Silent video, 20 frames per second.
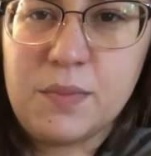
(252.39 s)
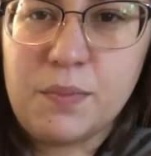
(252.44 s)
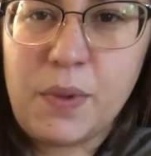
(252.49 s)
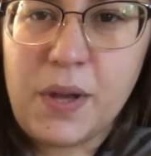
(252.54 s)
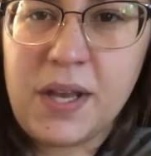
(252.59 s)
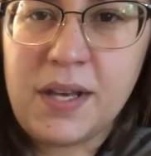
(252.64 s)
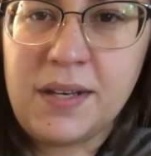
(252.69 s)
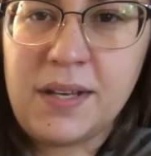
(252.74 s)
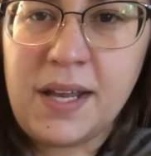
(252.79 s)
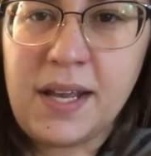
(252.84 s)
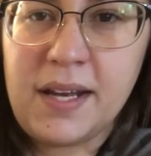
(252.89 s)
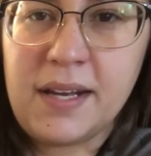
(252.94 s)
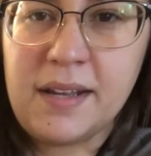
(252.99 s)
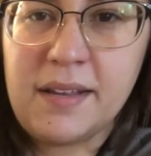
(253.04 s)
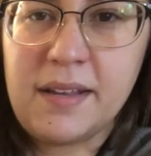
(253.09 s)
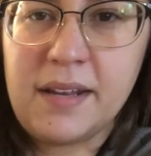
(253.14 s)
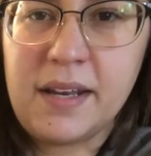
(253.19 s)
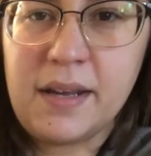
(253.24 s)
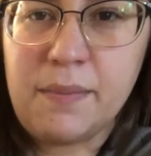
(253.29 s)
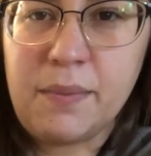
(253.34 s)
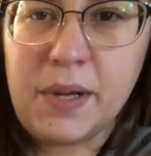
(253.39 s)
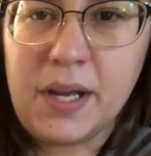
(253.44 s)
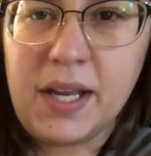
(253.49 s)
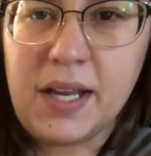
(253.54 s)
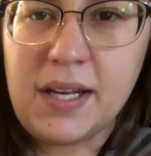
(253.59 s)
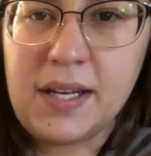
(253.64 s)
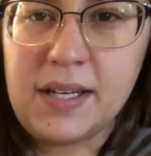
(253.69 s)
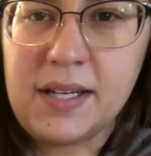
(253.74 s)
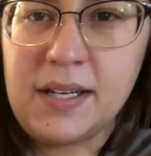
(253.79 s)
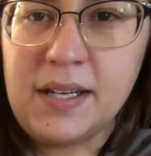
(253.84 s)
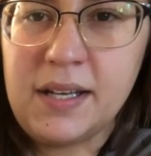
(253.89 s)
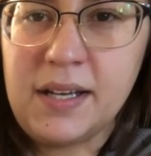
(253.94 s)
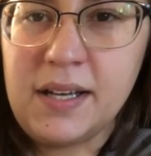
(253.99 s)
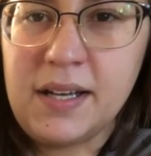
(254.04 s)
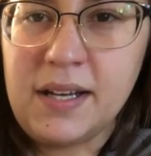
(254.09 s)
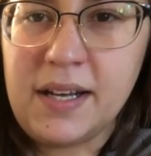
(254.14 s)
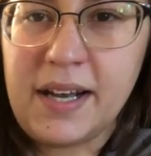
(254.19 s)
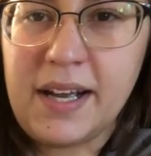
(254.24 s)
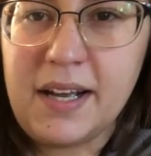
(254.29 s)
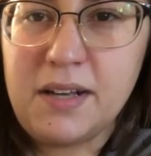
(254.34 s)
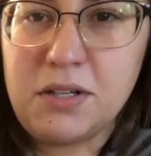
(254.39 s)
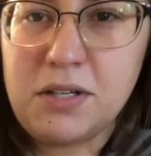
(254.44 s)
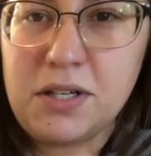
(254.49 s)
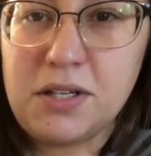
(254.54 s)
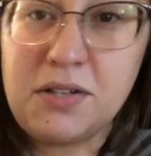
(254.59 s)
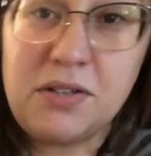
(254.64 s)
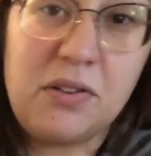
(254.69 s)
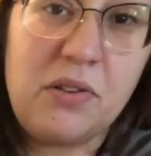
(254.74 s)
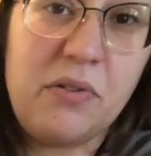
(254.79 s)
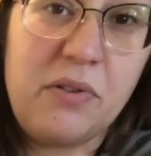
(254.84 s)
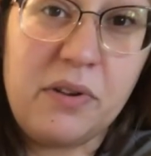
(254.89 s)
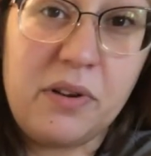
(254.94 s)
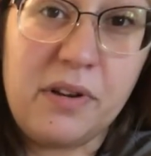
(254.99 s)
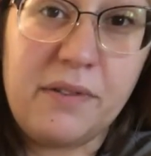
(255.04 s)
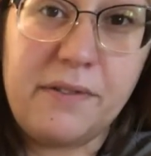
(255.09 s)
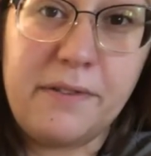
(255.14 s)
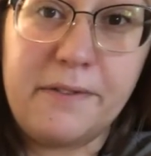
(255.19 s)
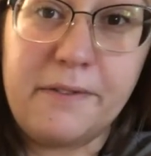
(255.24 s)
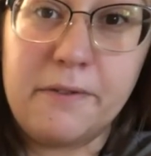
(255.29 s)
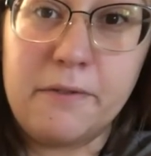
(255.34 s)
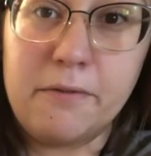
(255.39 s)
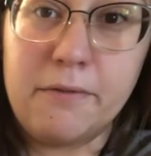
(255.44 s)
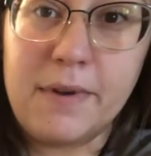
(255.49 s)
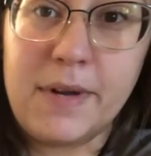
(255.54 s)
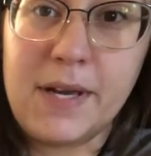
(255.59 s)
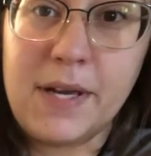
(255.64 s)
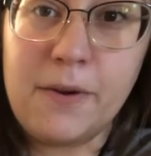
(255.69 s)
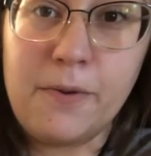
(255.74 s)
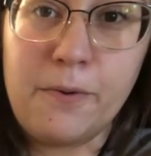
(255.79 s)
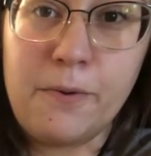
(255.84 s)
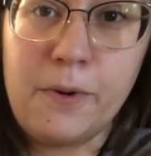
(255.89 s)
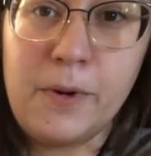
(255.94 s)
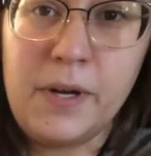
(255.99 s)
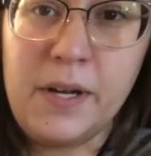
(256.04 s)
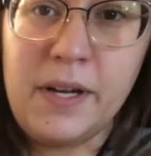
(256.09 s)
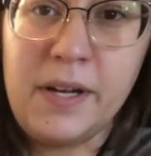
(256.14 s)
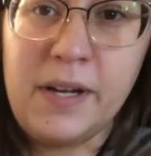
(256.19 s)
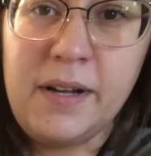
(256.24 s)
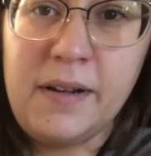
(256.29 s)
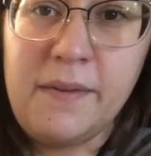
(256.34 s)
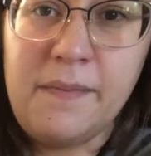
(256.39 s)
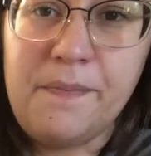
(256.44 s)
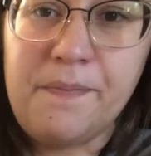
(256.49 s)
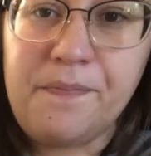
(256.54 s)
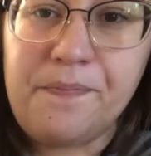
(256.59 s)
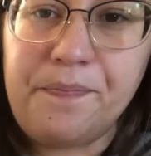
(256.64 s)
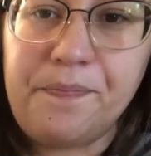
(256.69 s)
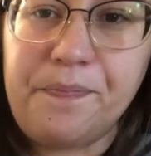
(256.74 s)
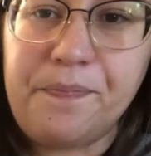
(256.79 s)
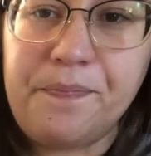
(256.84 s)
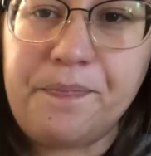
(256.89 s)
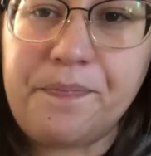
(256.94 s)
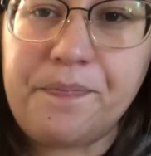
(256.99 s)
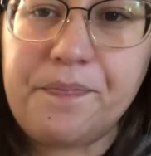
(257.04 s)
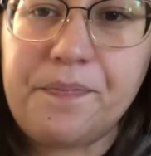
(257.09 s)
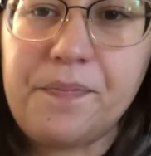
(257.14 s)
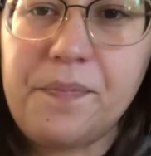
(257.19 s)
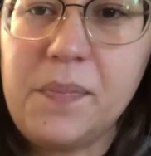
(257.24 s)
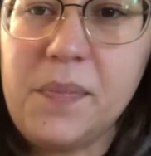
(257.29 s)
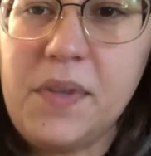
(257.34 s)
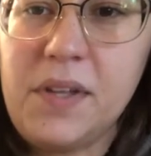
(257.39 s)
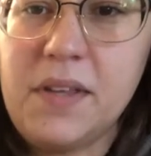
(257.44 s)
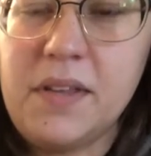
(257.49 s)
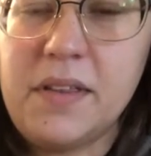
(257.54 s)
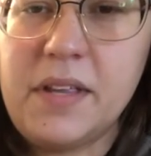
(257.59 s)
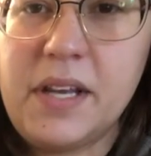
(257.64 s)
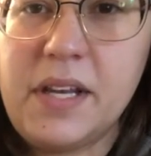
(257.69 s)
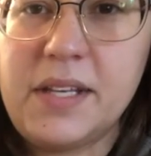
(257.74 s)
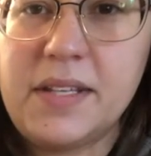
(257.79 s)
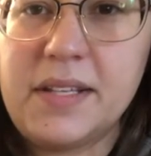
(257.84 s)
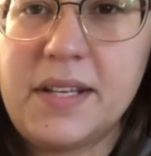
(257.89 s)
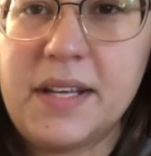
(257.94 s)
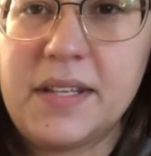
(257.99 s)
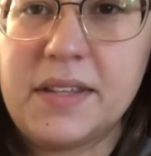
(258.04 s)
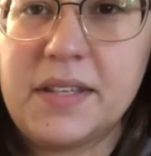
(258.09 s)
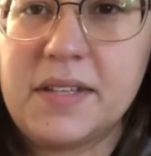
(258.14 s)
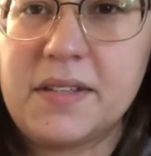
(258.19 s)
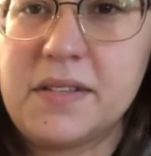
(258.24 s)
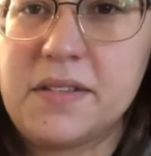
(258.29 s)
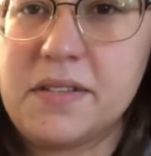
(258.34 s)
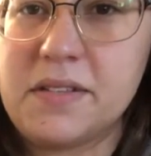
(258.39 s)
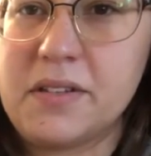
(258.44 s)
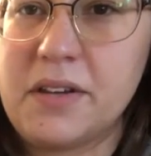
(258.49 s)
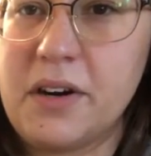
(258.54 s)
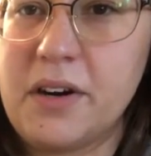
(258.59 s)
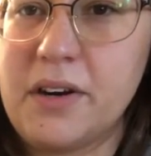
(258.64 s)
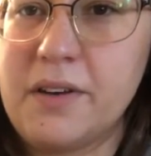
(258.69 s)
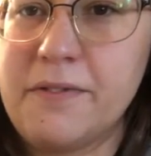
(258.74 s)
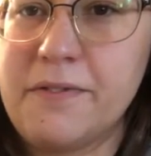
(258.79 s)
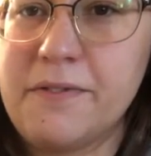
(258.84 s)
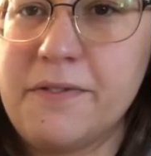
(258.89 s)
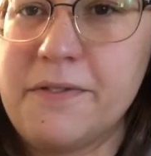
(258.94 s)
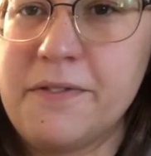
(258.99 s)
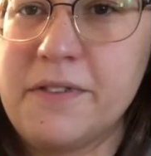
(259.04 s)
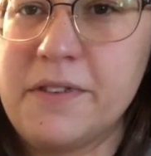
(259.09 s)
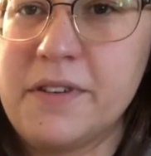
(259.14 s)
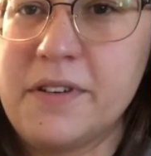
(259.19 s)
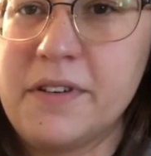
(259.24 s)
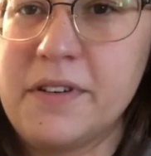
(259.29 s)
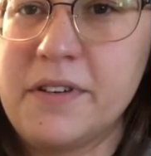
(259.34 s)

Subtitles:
bandana that I painted. I actually stole it off of a Ryu. And then he's got this scarf.